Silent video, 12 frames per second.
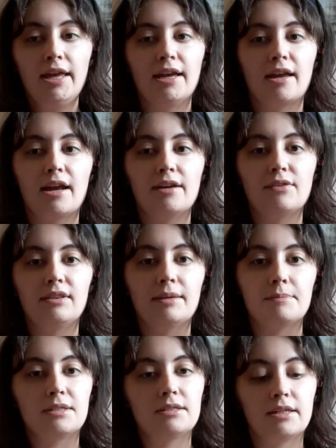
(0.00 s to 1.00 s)
in kind of a
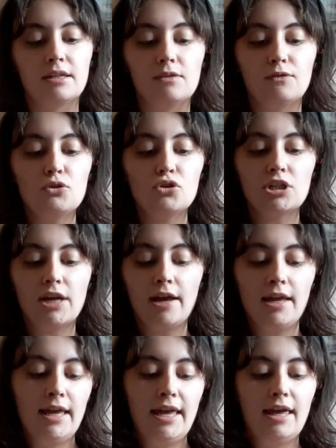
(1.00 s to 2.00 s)
lipsticky fuchsia,
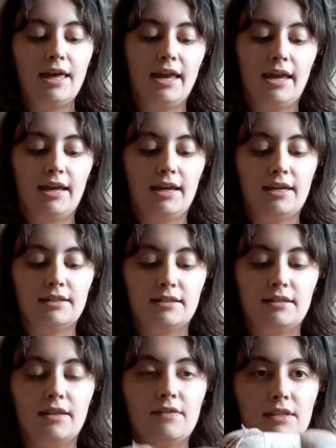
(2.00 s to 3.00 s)
and
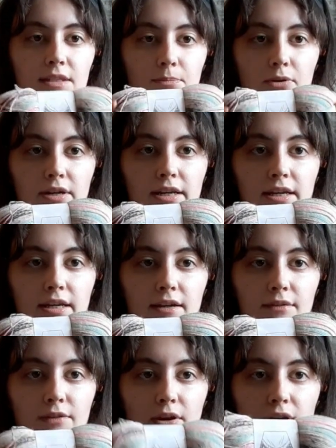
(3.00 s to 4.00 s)
then this pretty
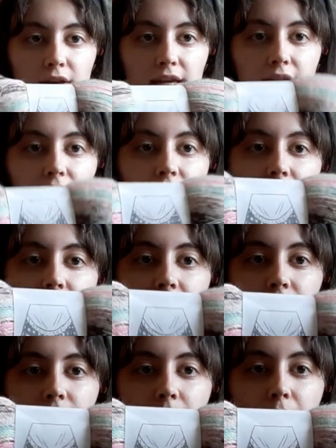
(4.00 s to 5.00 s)
variegated
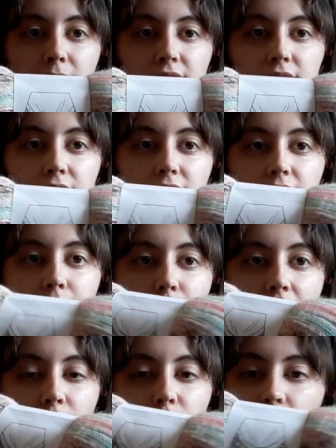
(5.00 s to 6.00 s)
minty
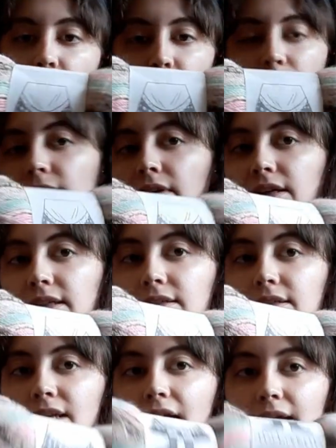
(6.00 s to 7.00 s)
macaron
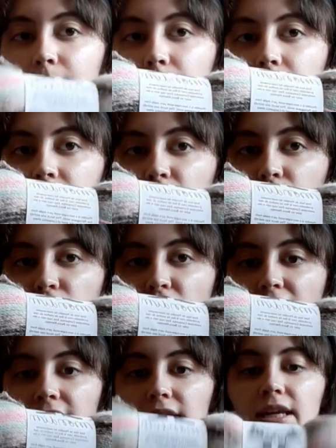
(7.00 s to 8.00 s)
type
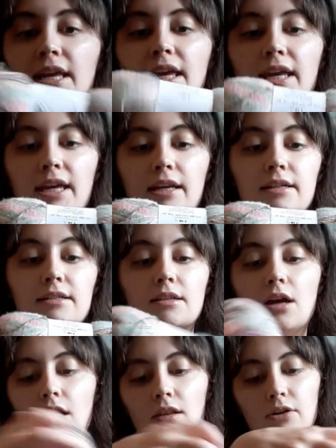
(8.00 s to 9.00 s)
shade. It is
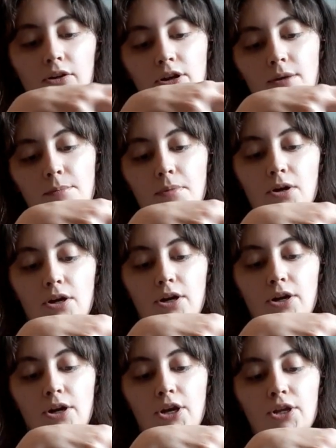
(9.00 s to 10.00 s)
color
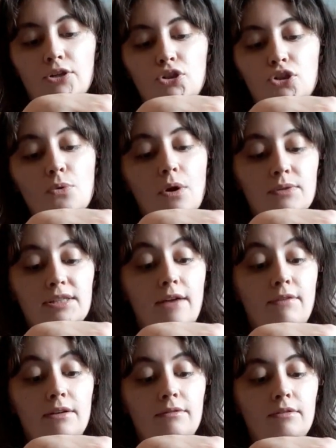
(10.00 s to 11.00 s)
number
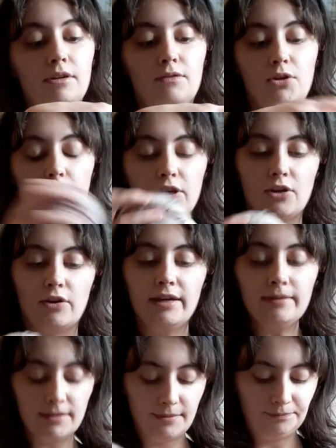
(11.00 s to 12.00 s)
207 if you're
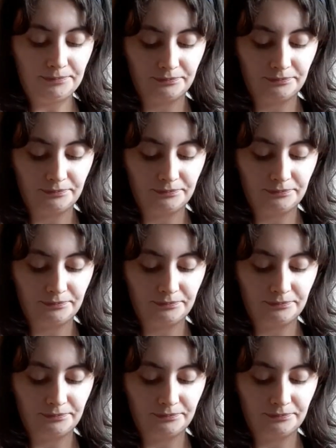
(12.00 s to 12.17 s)
curious.